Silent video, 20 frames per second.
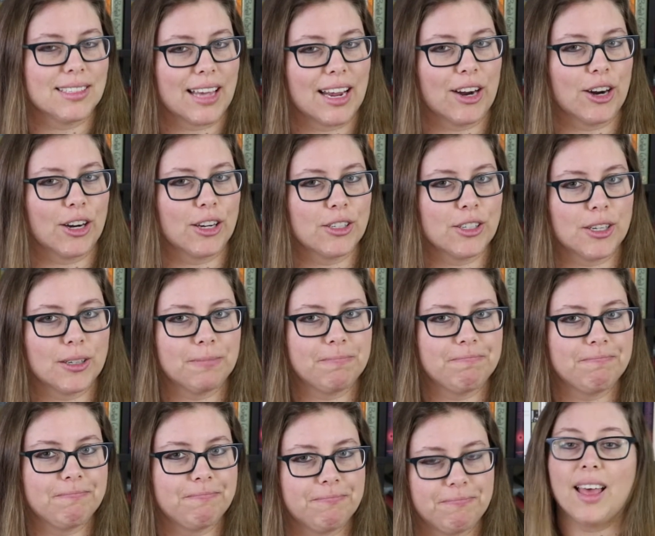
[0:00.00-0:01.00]
character?
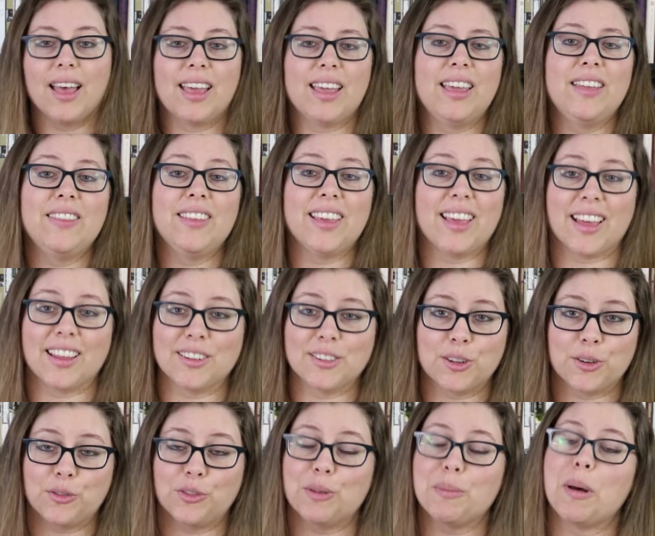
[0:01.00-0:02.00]
In the end,
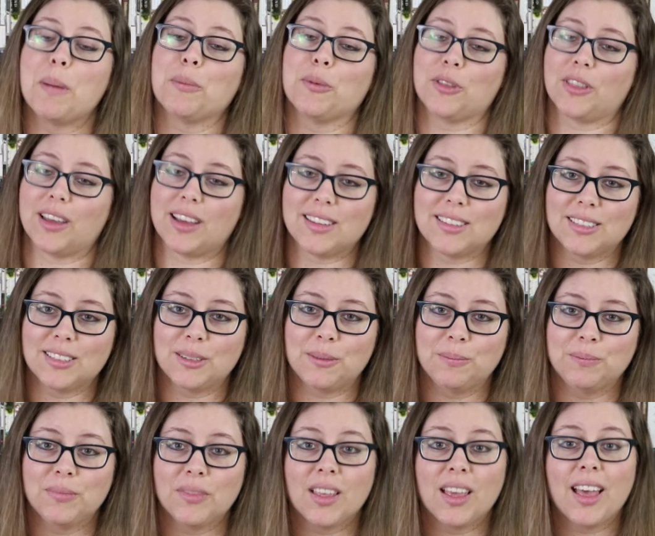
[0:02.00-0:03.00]
remember this.
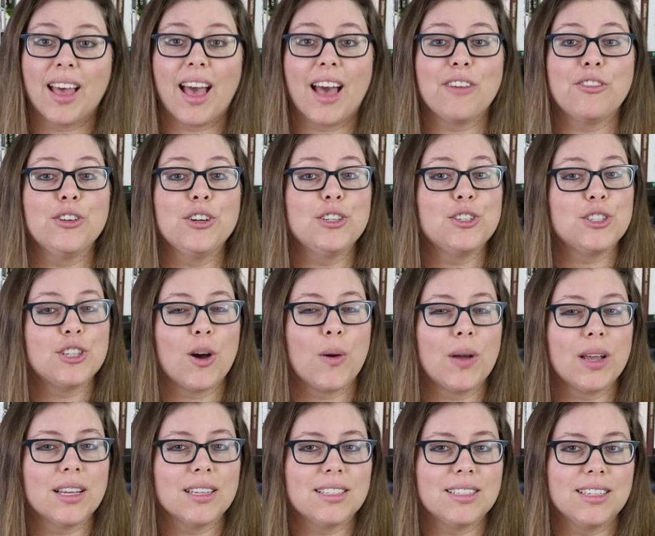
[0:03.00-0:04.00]
Every
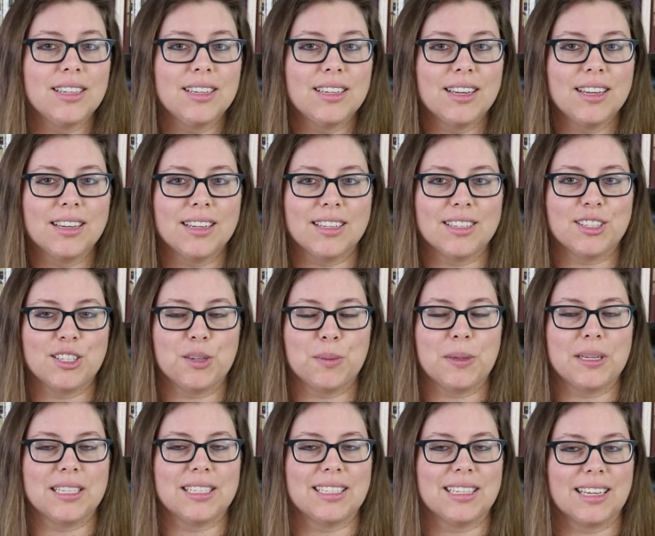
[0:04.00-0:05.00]
showing scene needs to
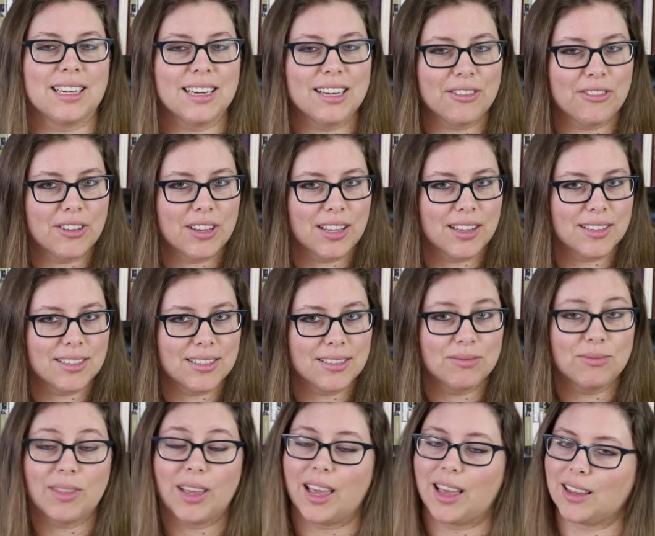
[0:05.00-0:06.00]
be significant
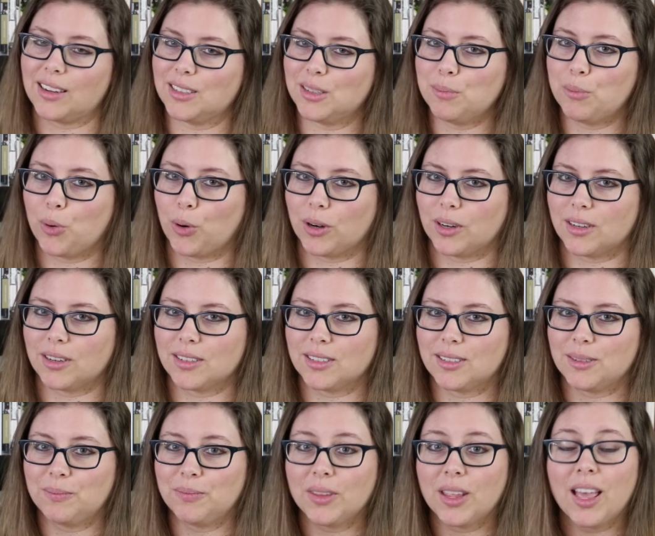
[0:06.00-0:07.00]
and
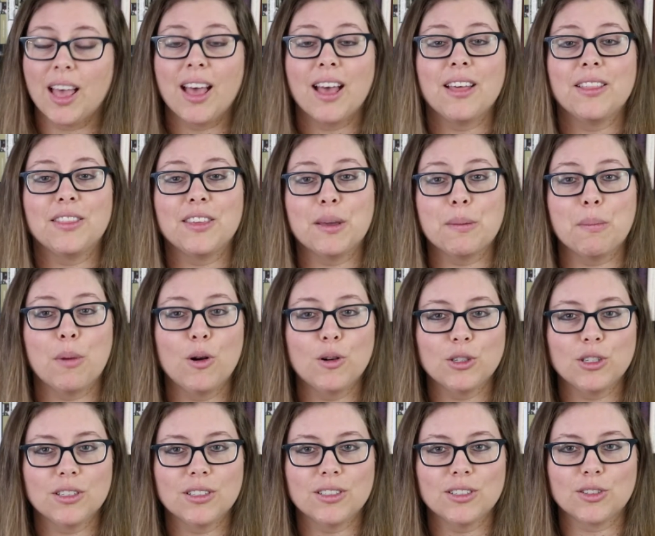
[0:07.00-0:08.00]
important. The
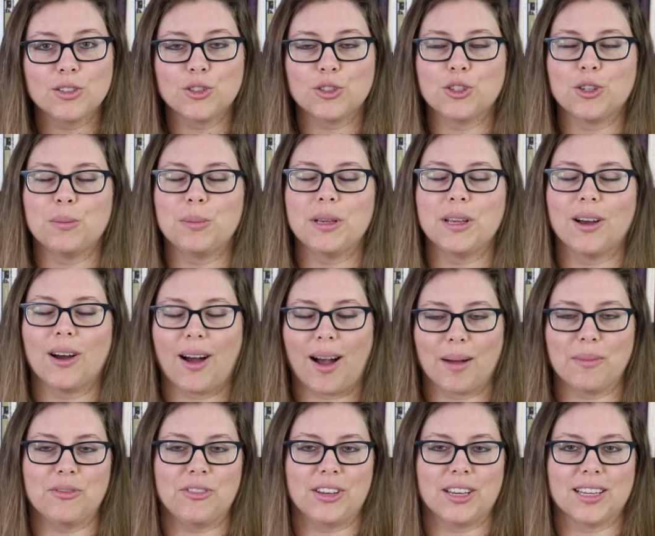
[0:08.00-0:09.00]
emotions should be
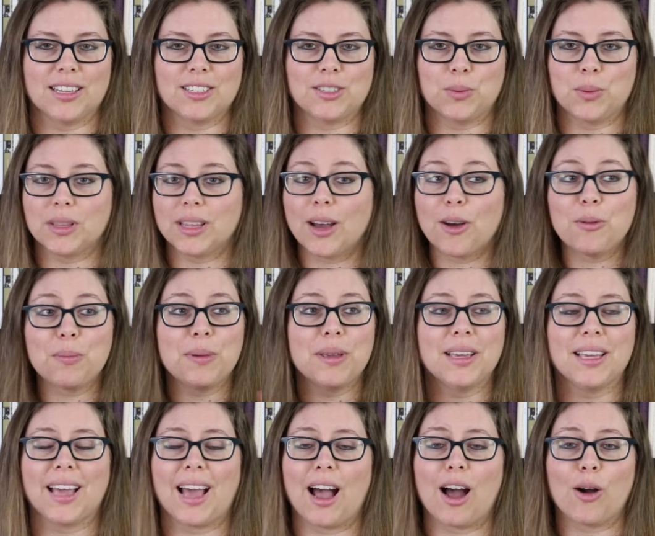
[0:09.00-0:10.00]
obvious without
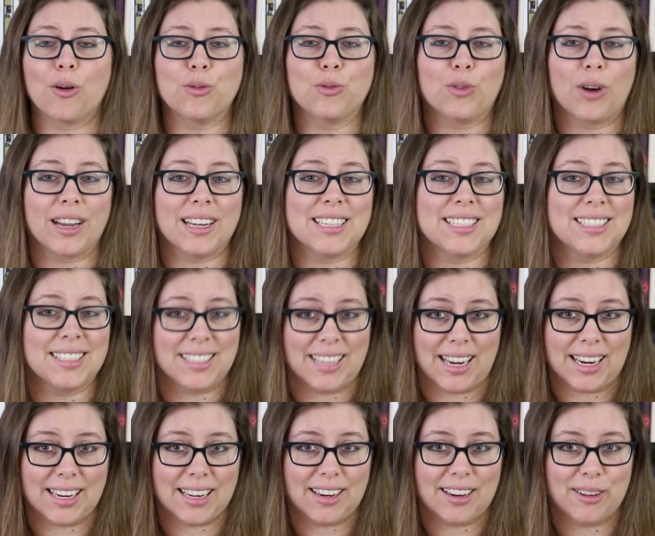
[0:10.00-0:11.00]
being outright
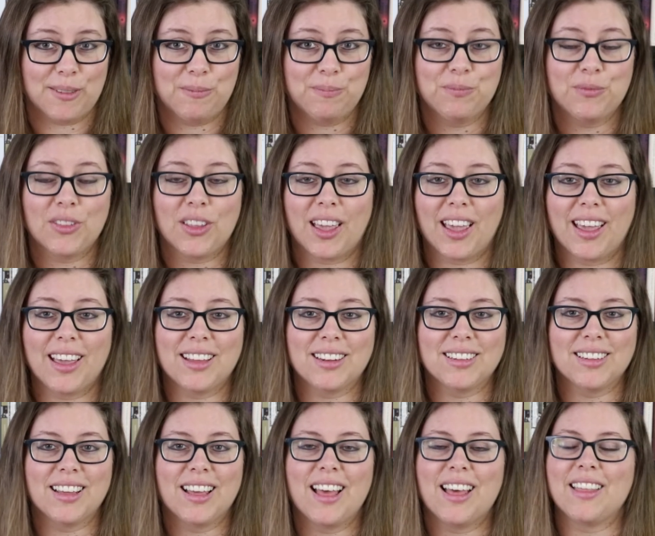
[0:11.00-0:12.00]
stated,
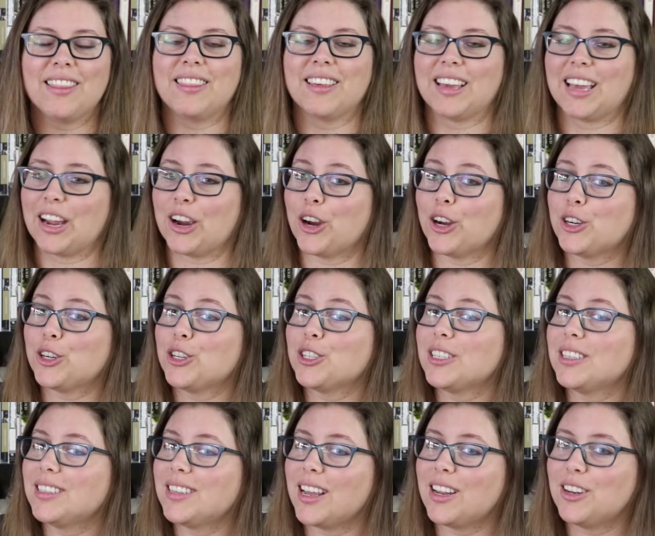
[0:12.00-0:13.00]
and the character's
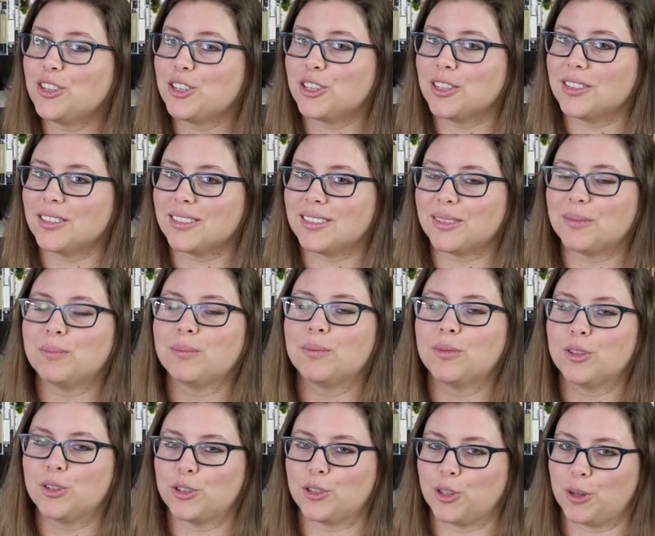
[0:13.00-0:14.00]
intentions
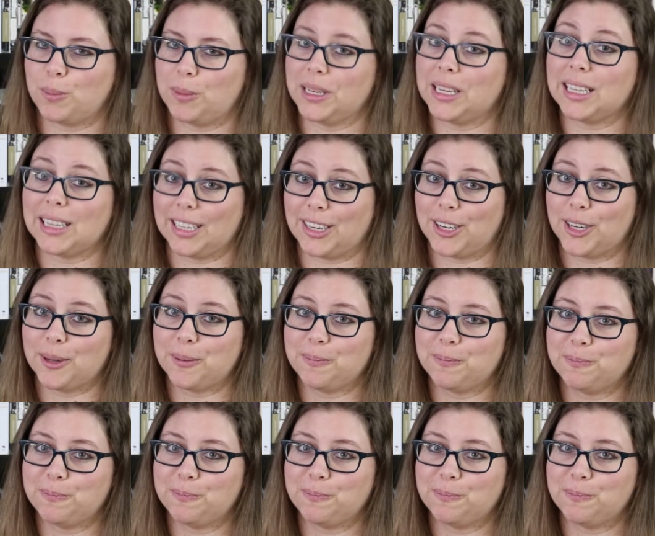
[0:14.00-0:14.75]
should be clear.